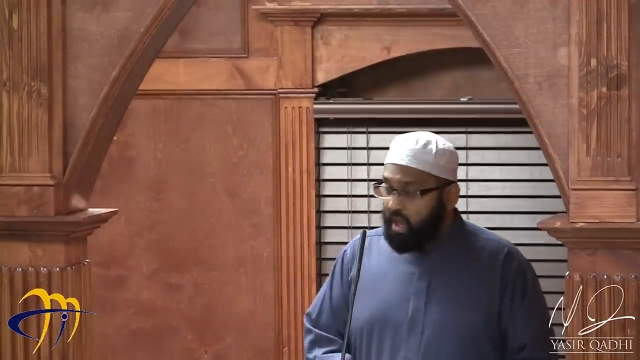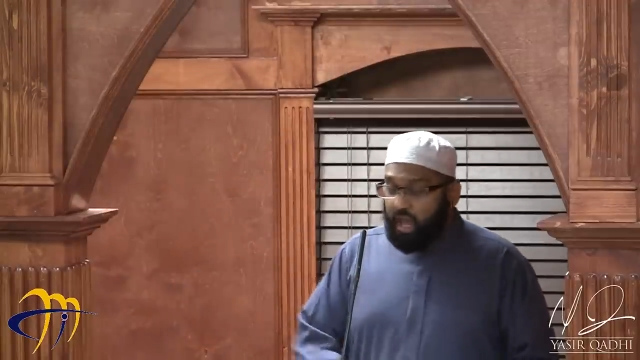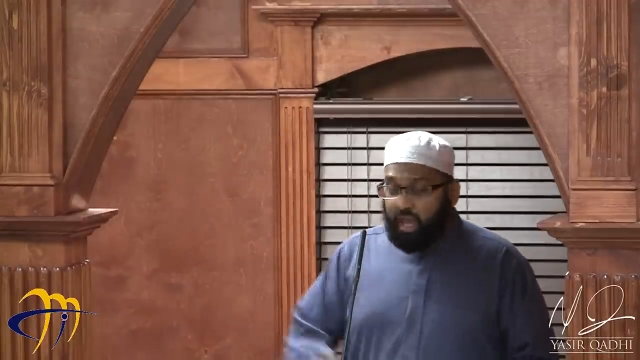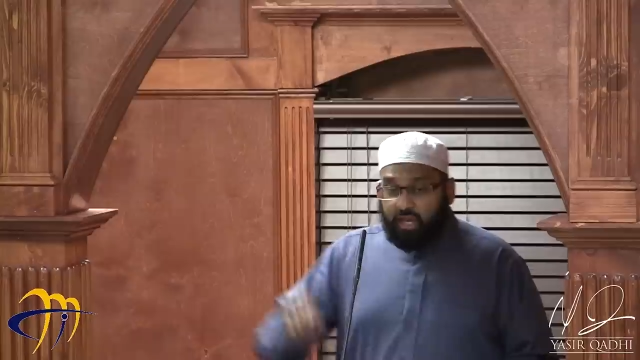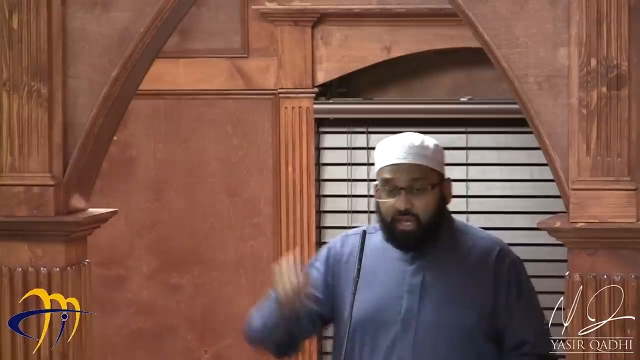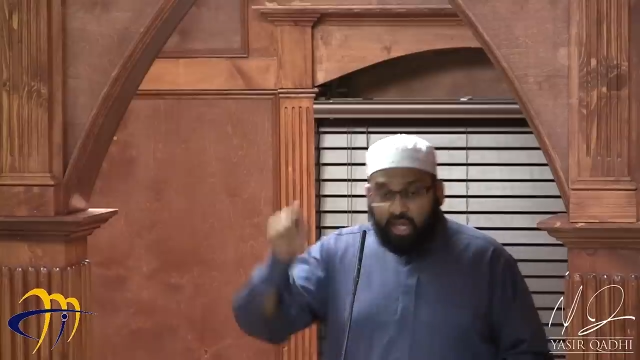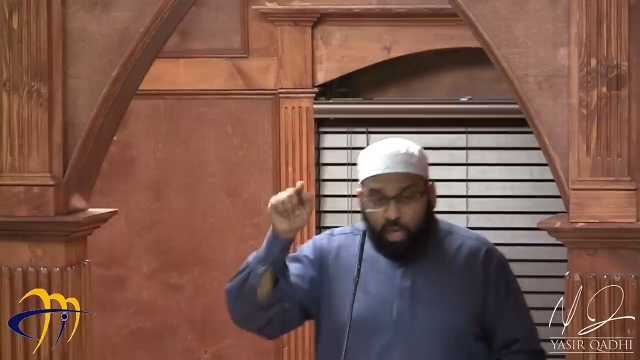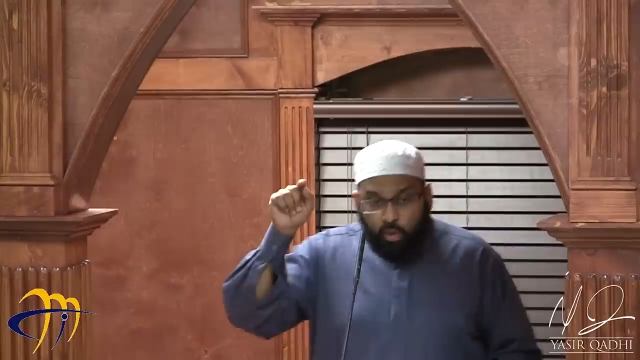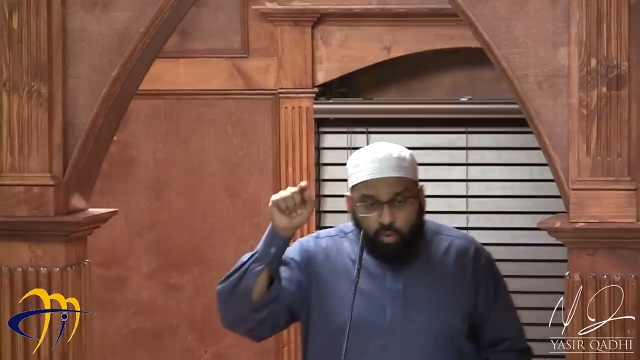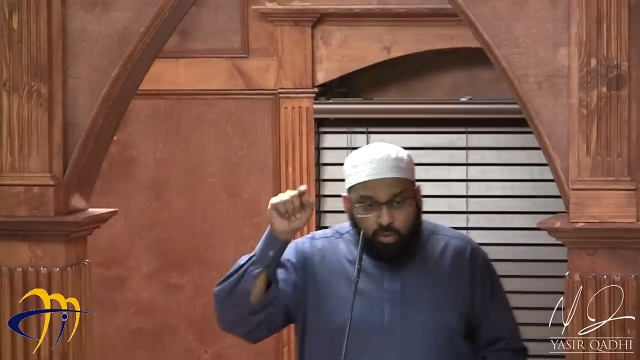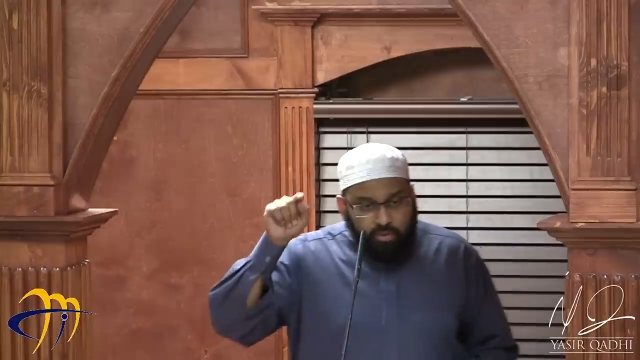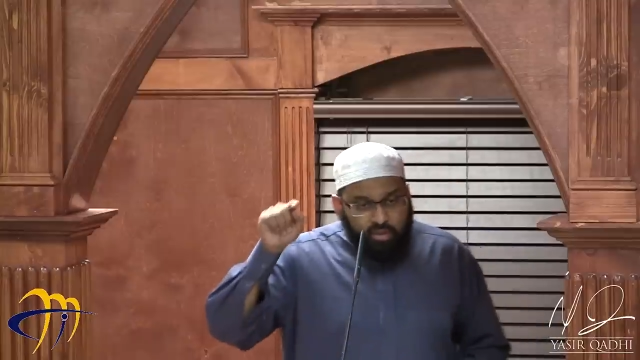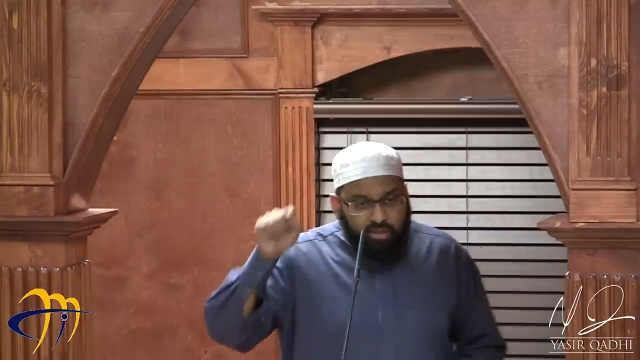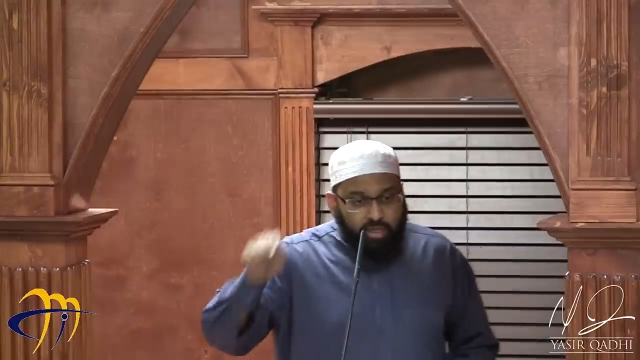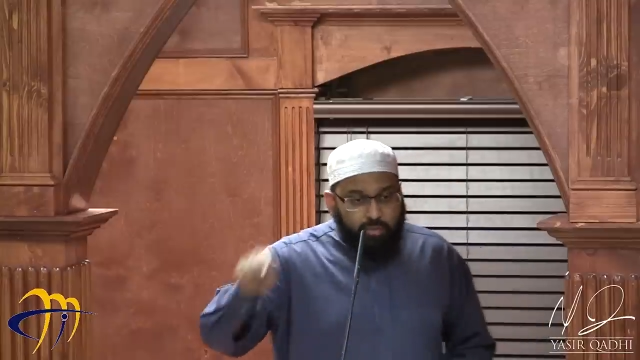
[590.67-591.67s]
And he
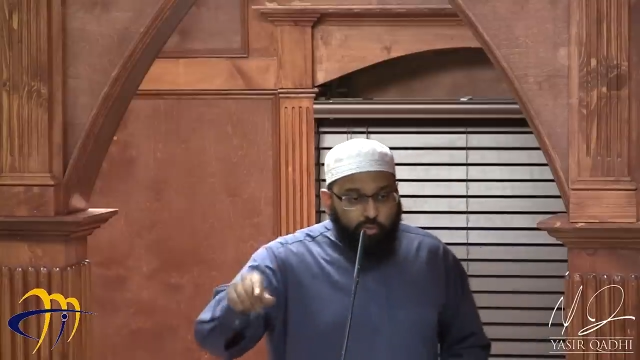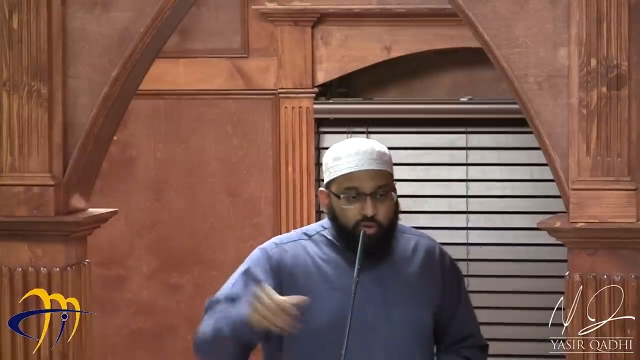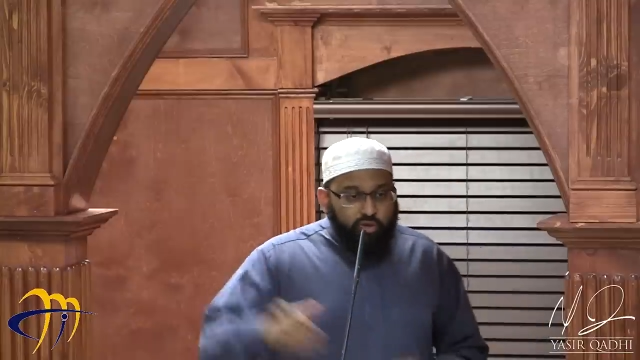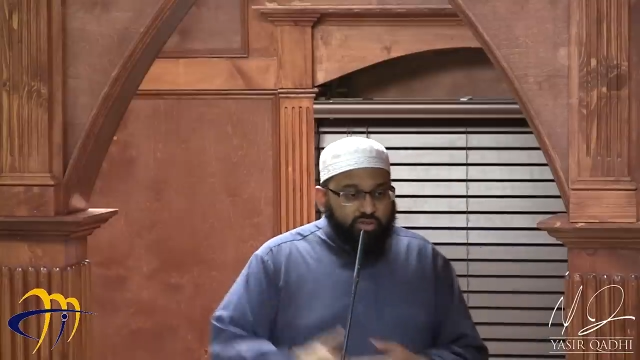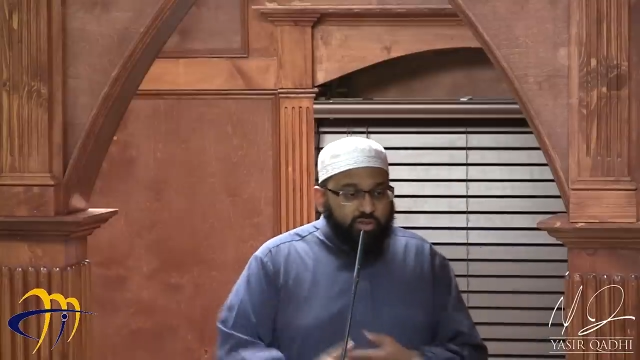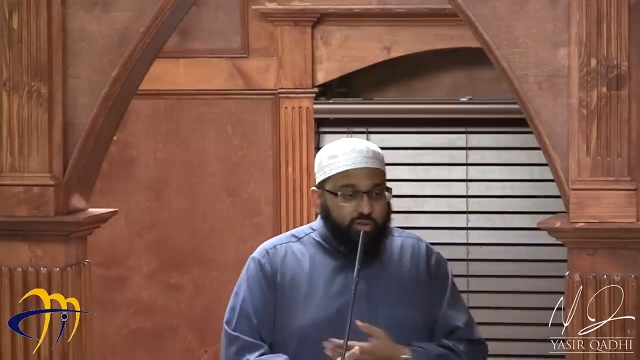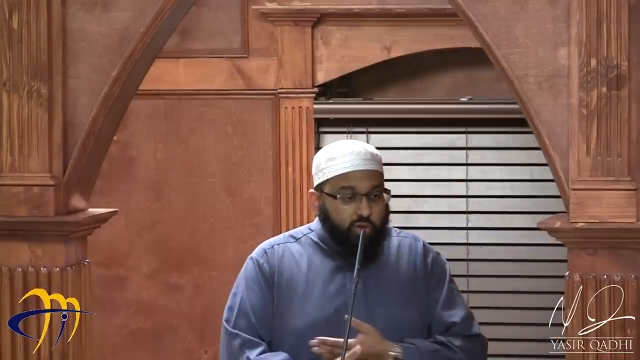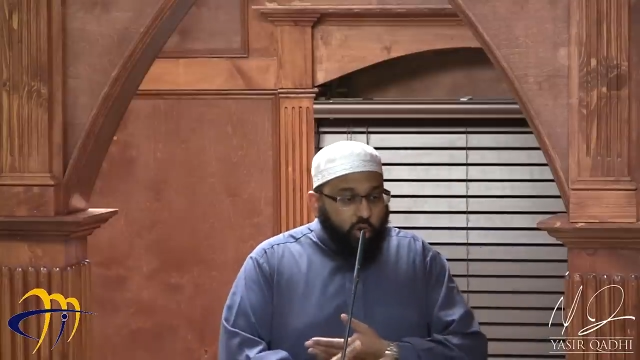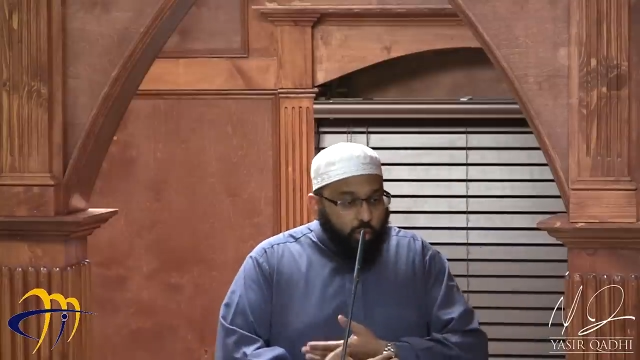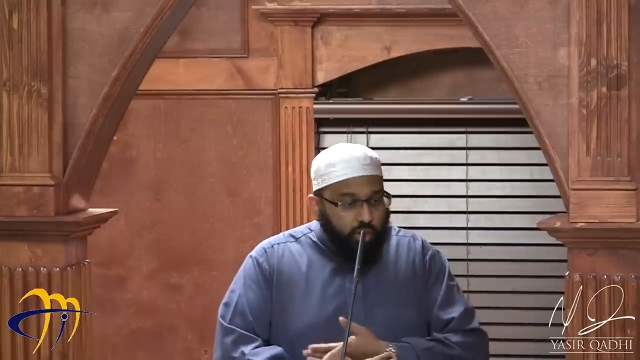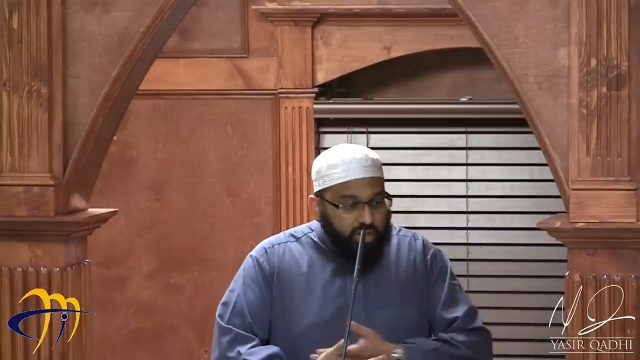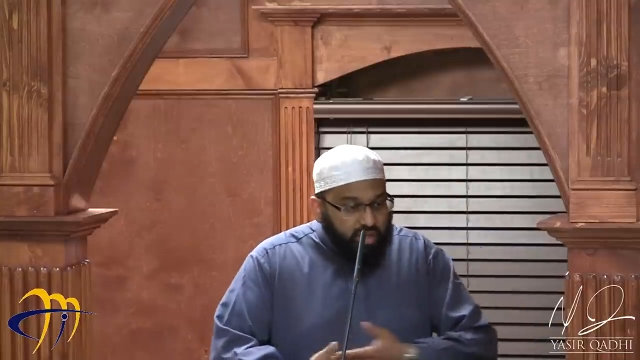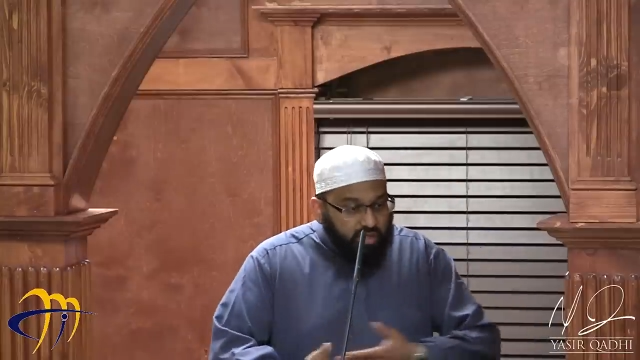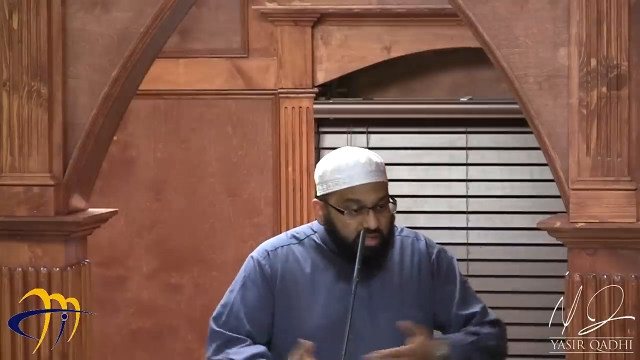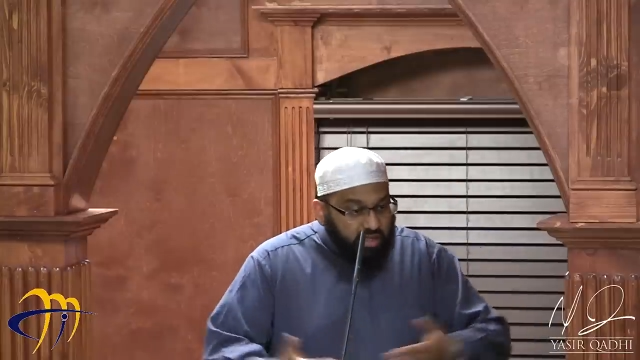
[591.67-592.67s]
will be that person
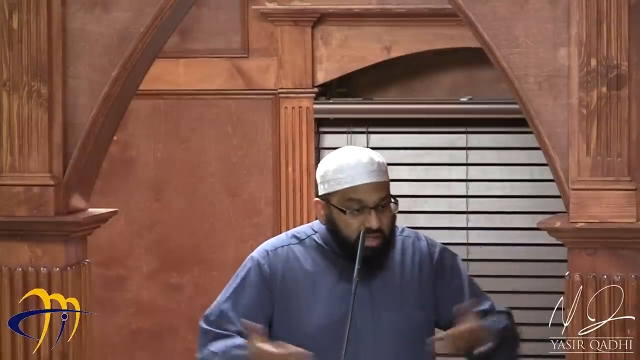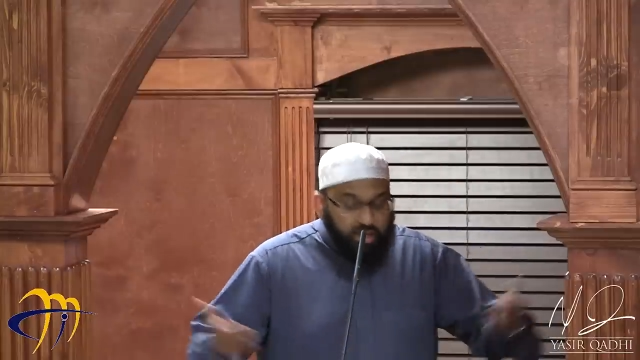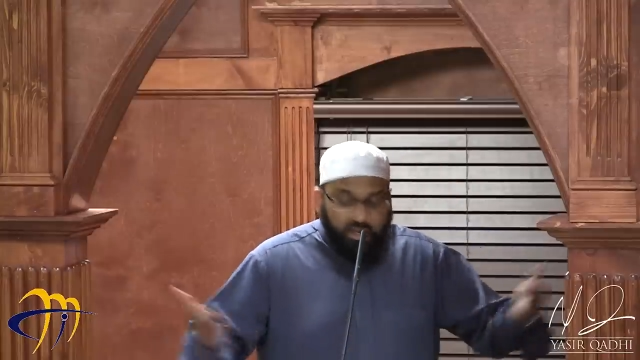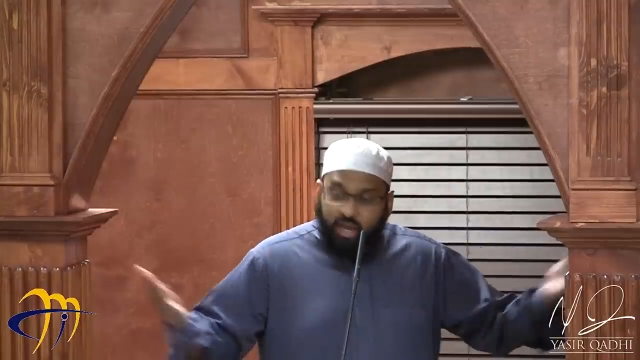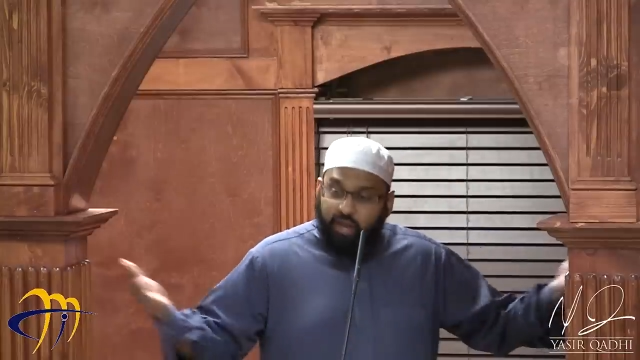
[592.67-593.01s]
going and killing